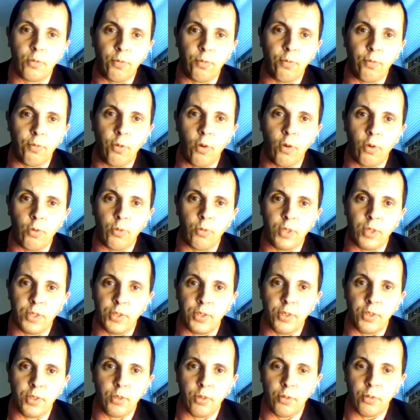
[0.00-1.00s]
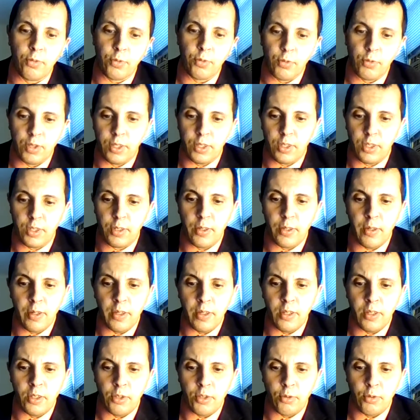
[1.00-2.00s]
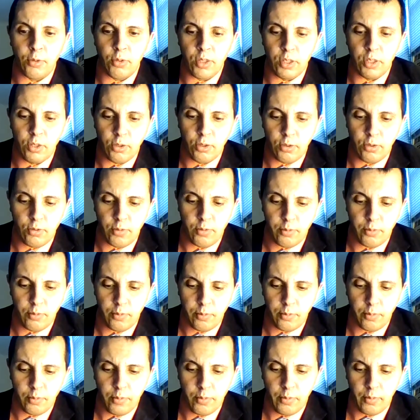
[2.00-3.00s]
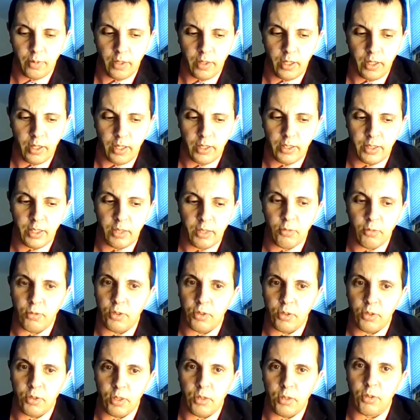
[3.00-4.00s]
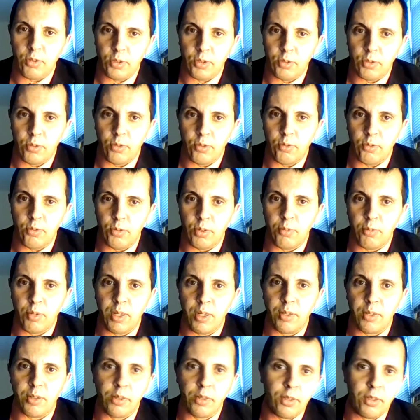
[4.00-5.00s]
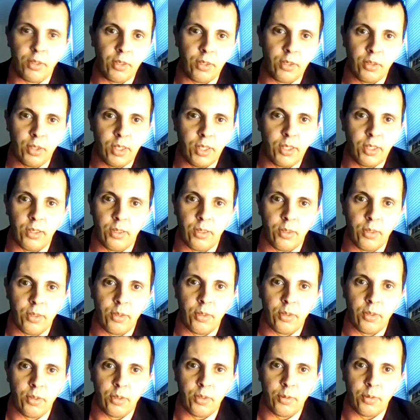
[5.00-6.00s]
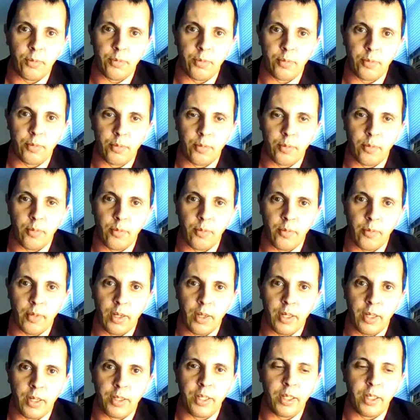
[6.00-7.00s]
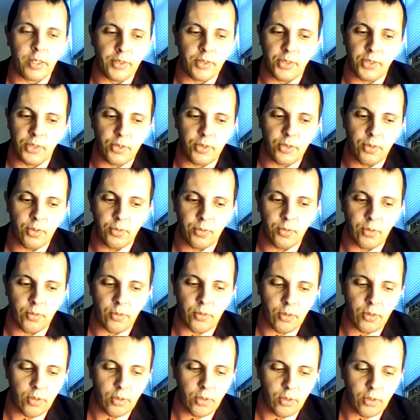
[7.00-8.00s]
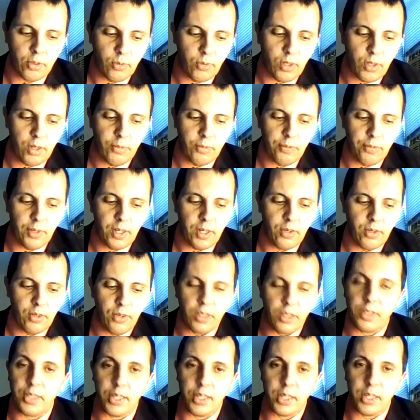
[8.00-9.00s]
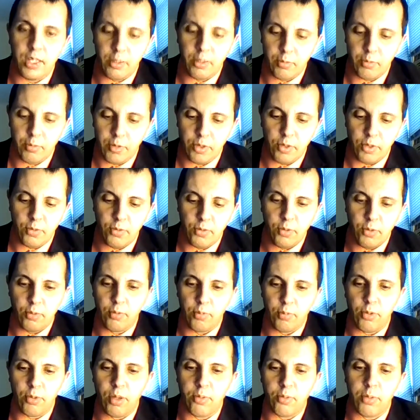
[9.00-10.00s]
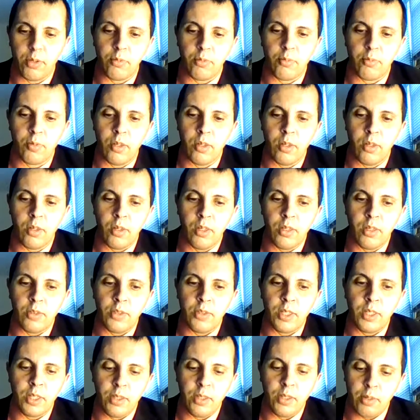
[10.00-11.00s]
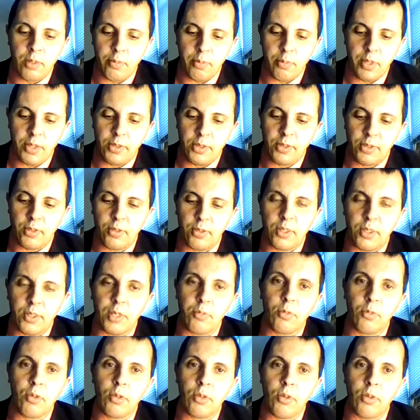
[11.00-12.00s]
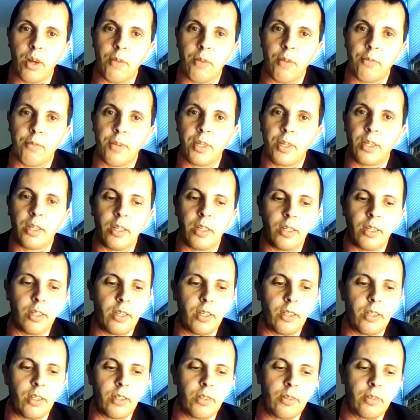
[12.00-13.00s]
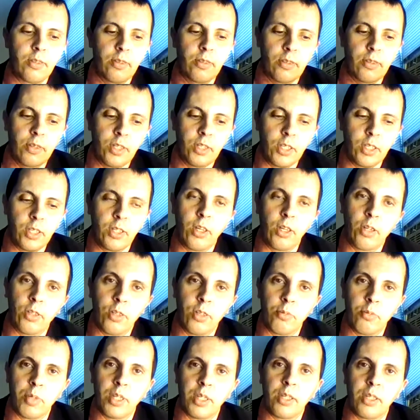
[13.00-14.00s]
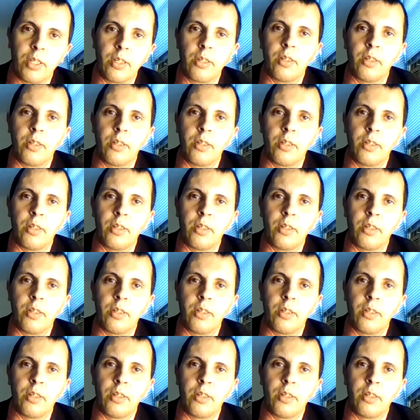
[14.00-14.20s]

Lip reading: fall winter of 2022? And I would also remind that the analysis of the worker welfare and the elements of the problem that are based on demographic, economic,